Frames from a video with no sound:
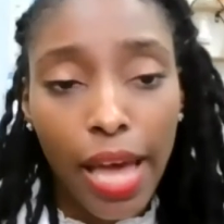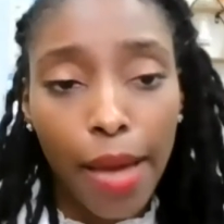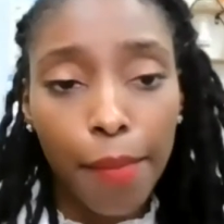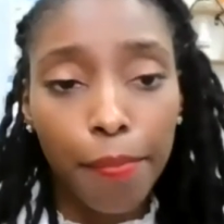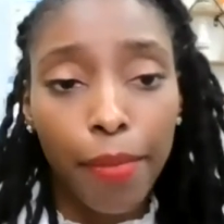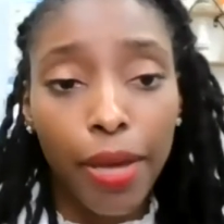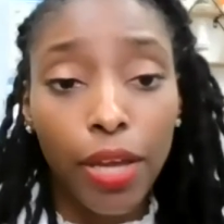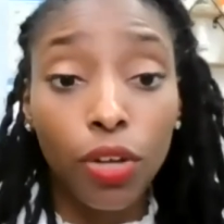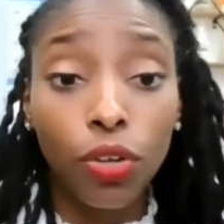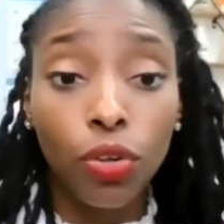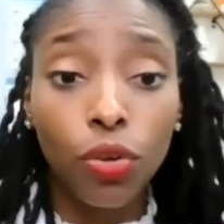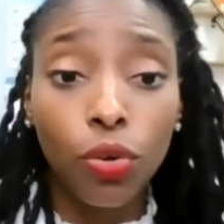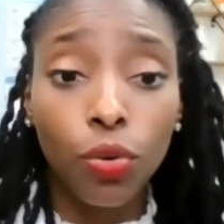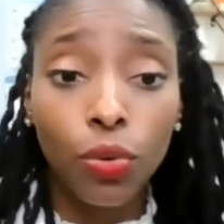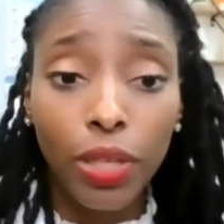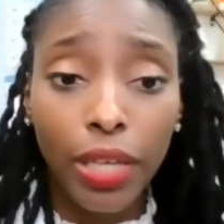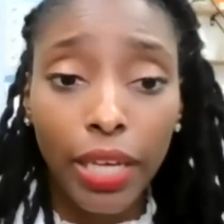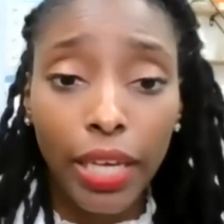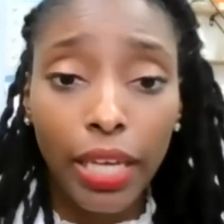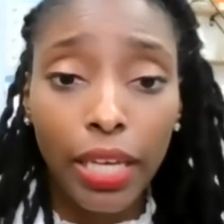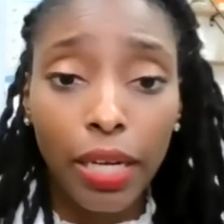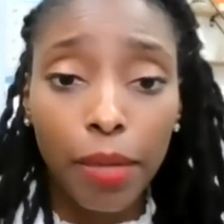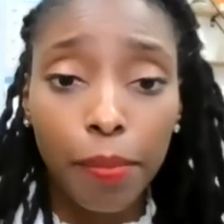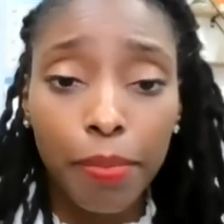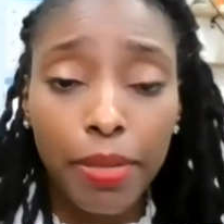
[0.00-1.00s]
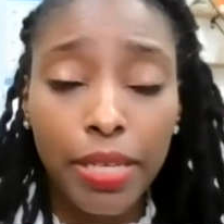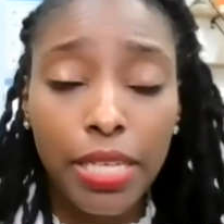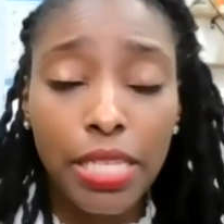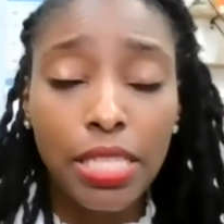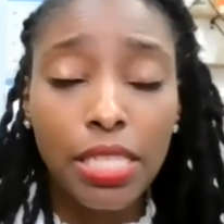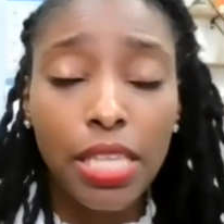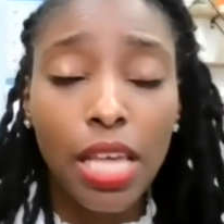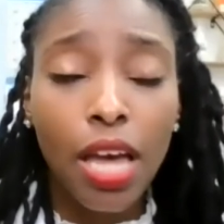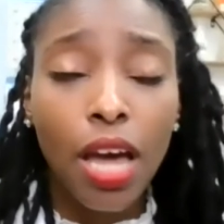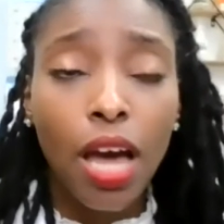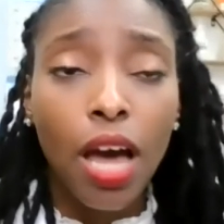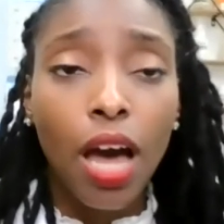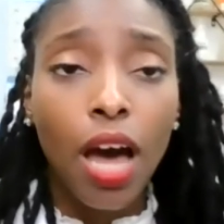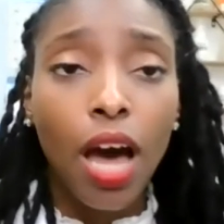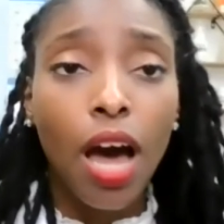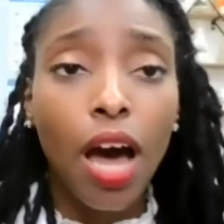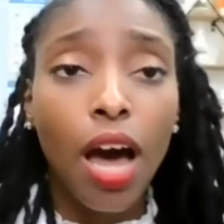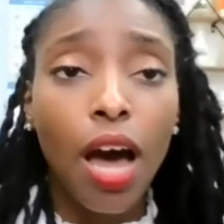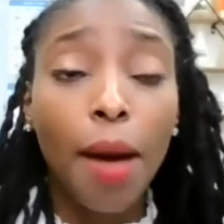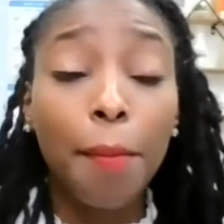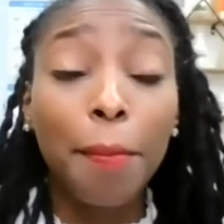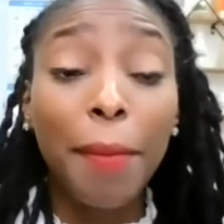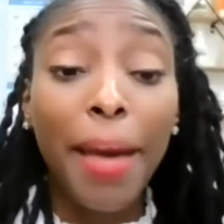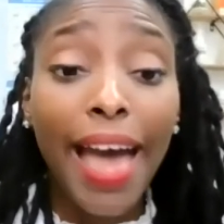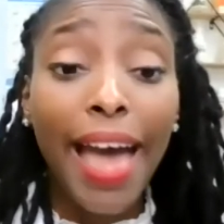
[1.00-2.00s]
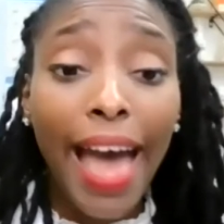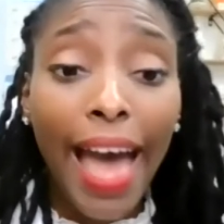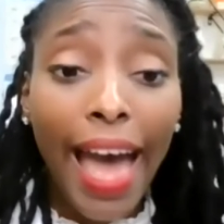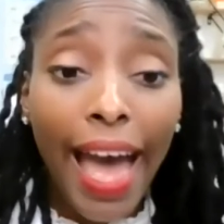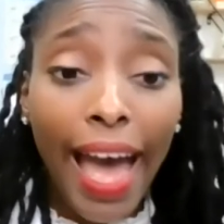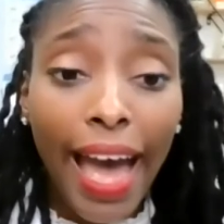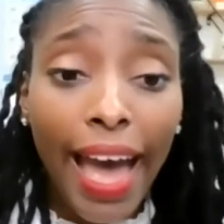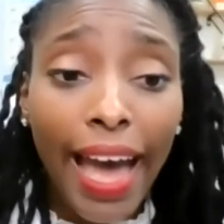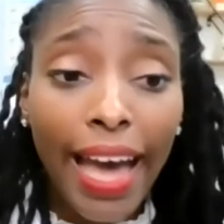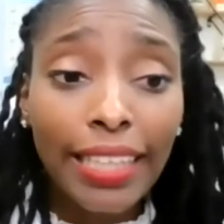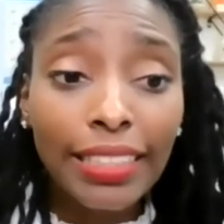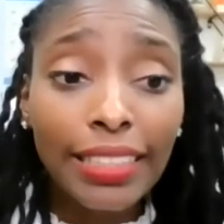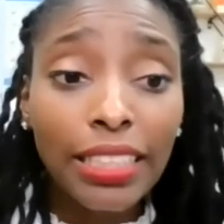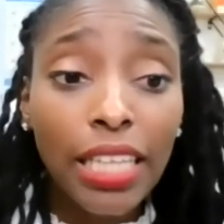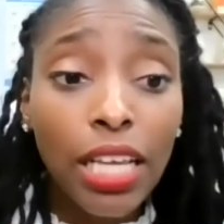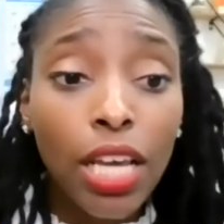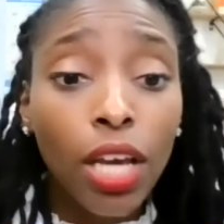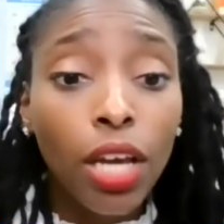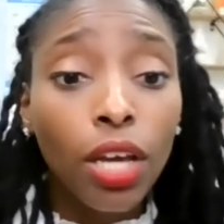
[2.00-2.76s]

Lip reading: that medical cannabis has,